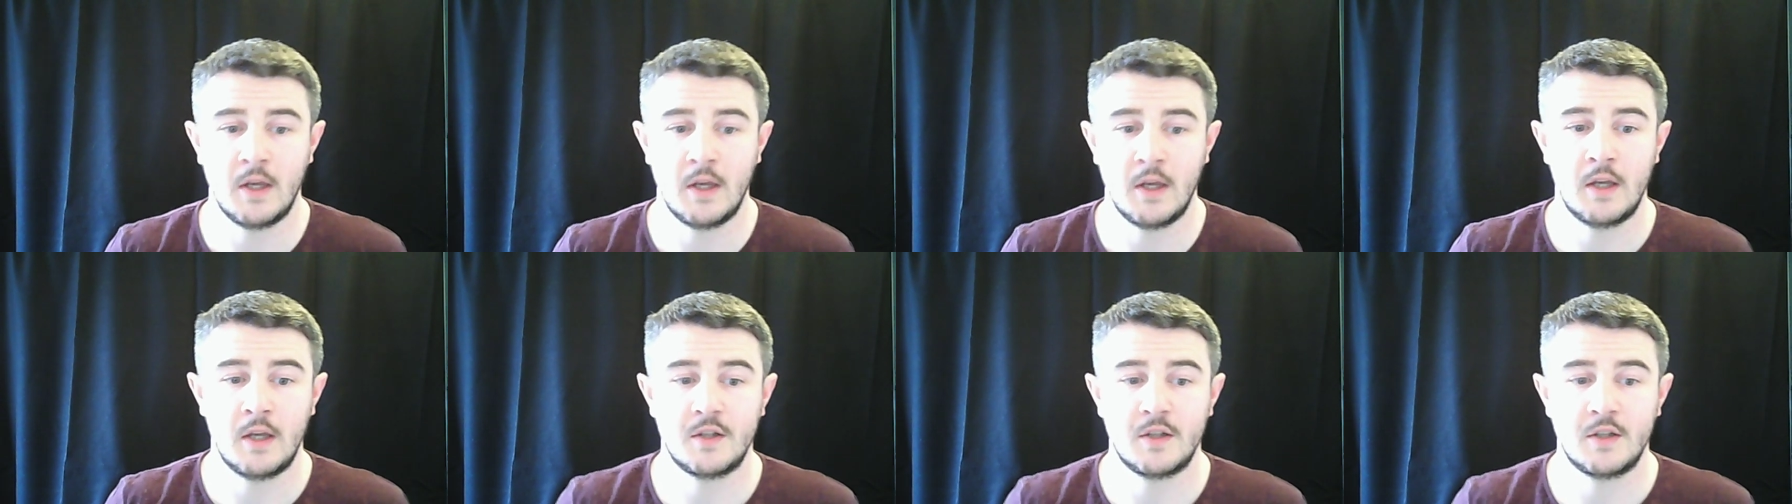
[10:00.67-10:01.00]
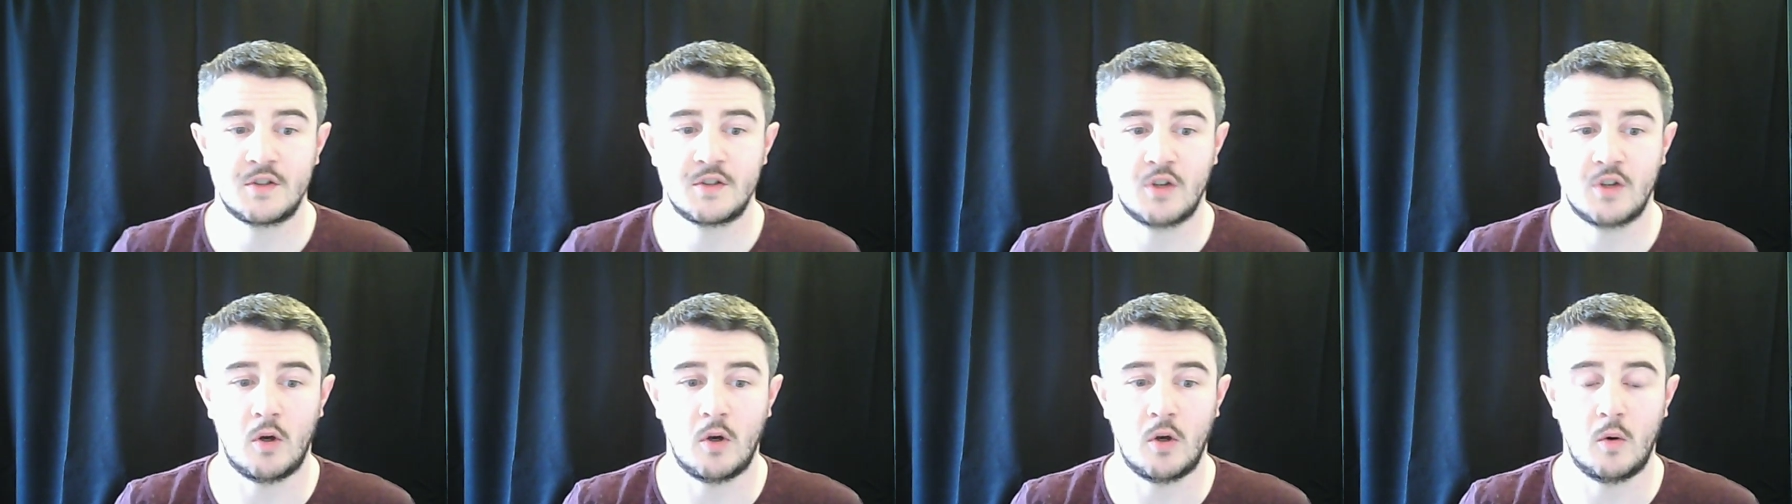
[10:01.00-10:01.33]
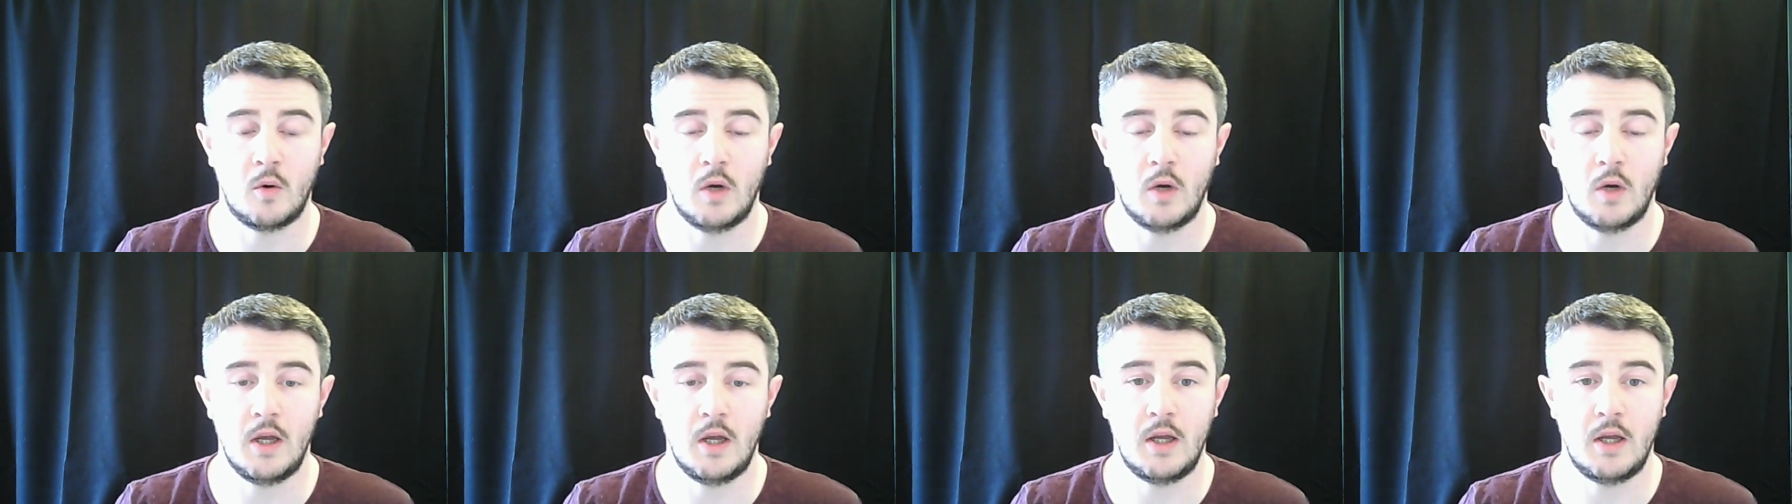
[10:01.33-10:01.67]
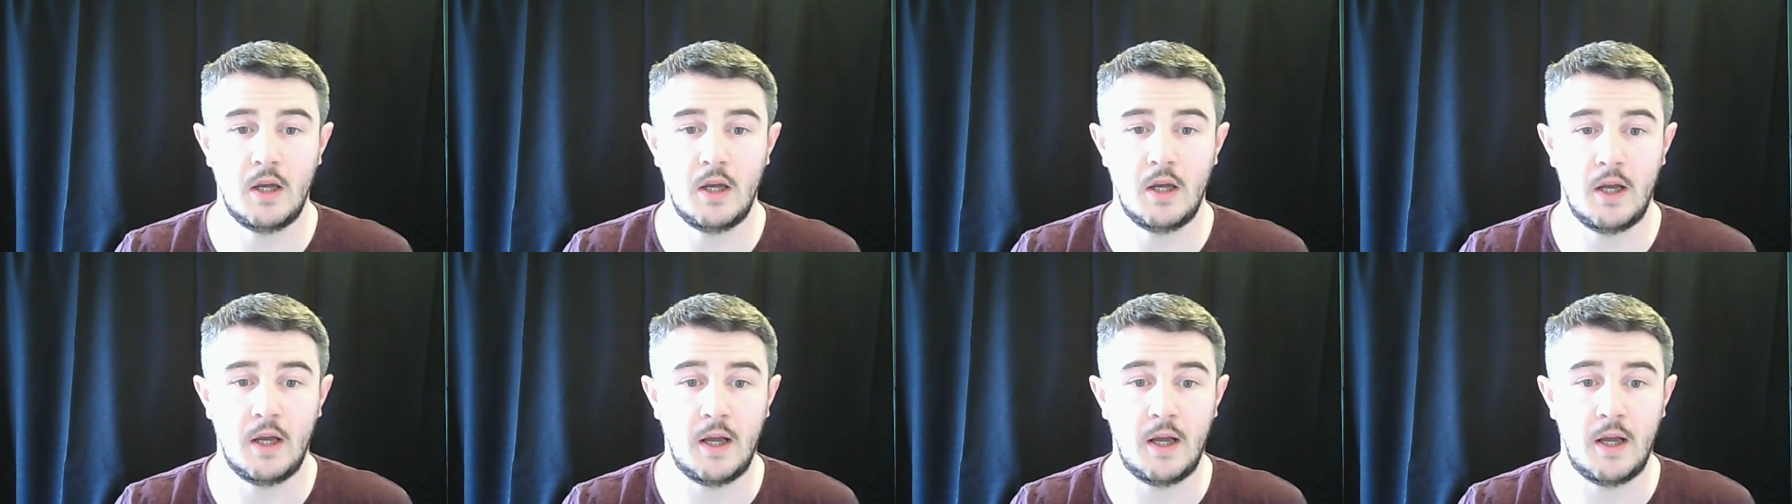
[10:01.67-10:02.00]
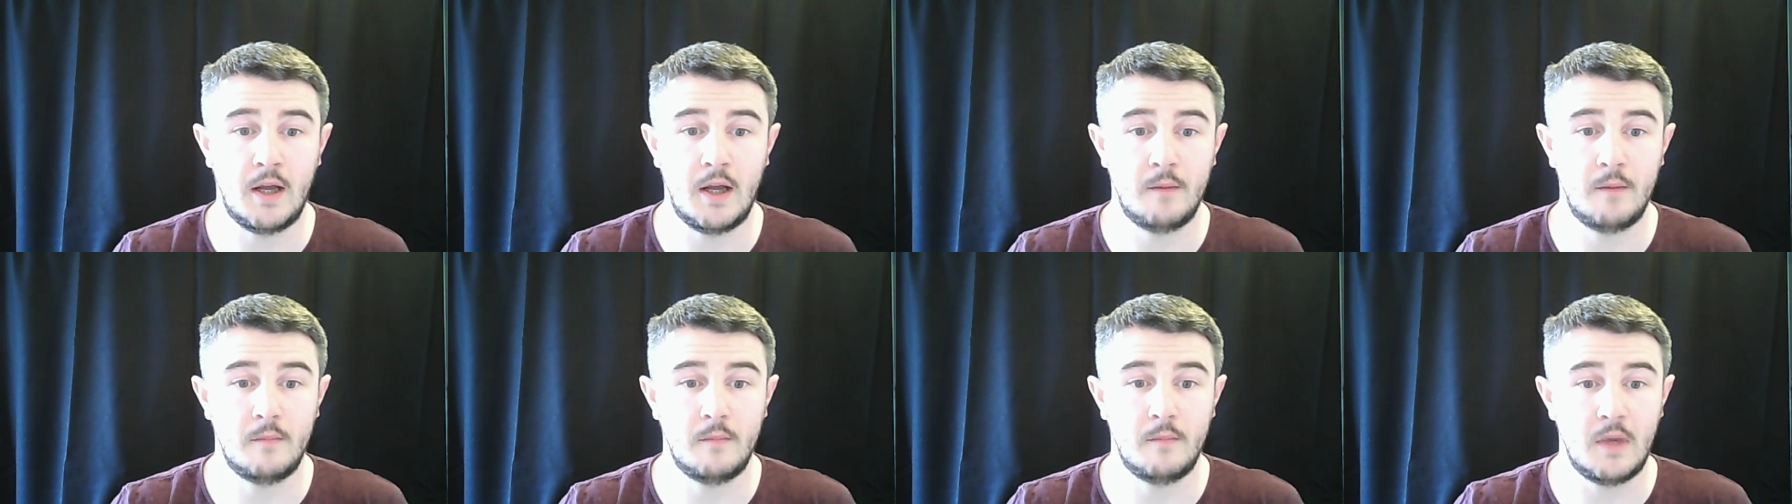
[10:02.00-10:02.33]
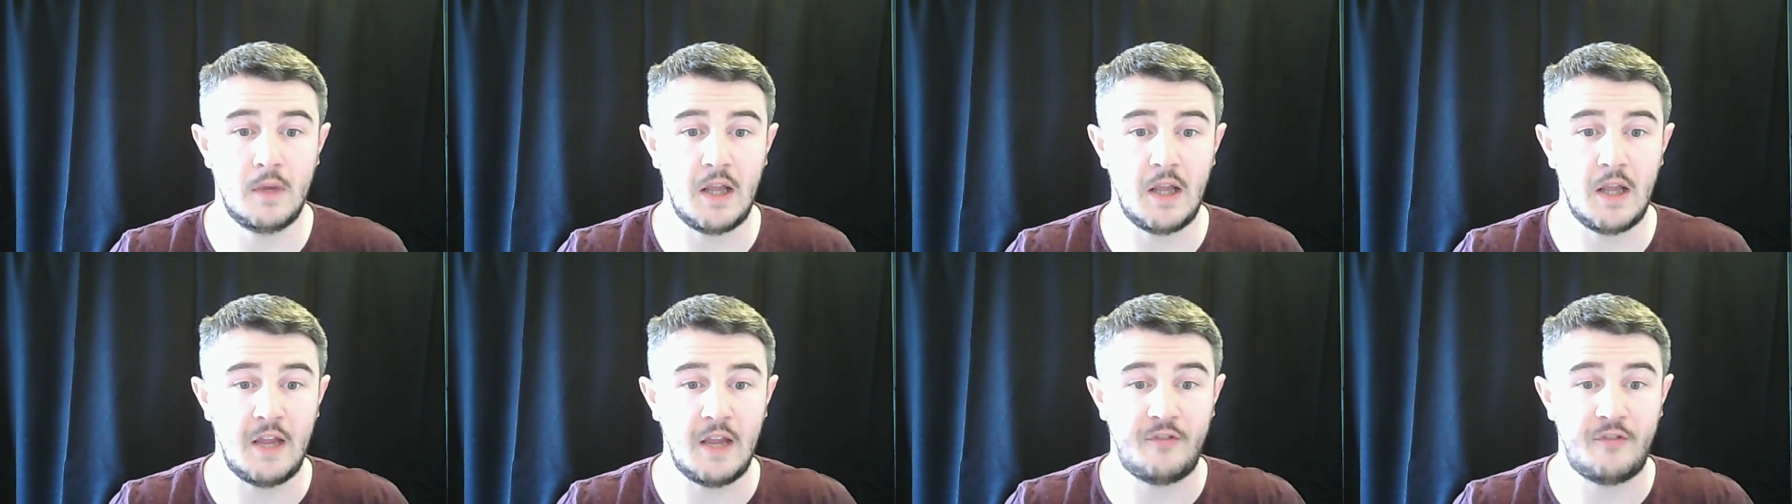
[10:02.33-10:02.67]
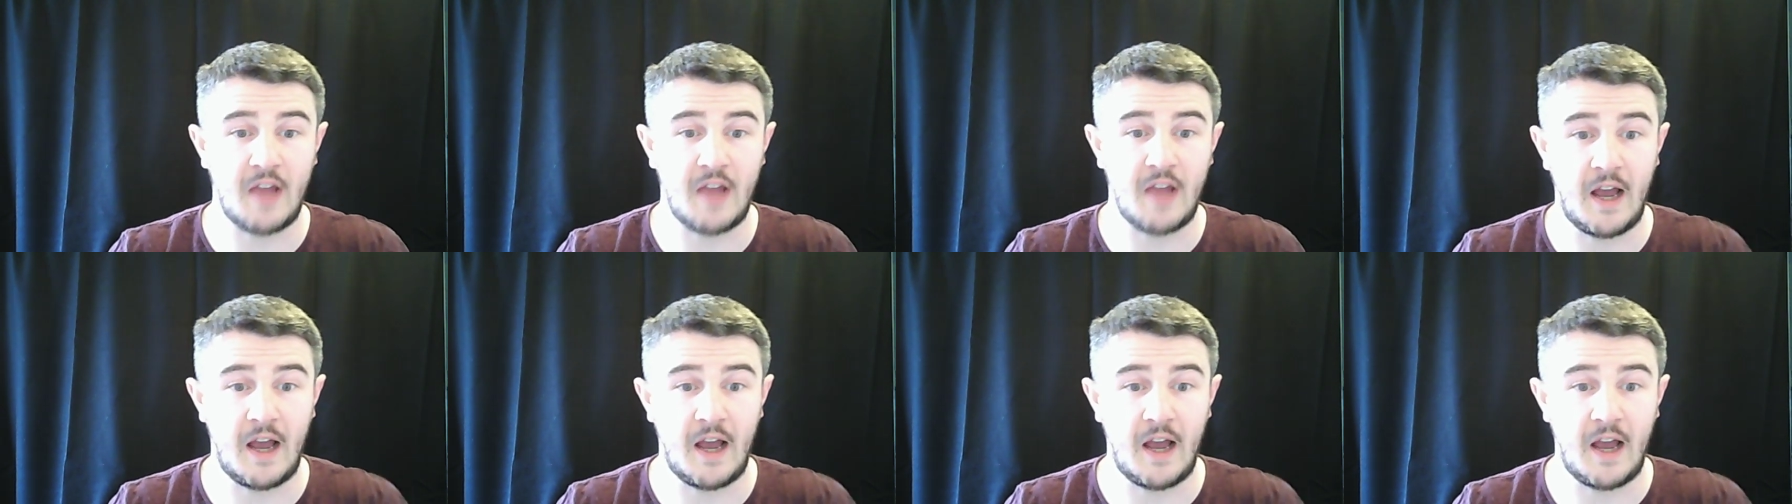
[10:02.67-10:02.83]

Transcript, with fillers: So um, if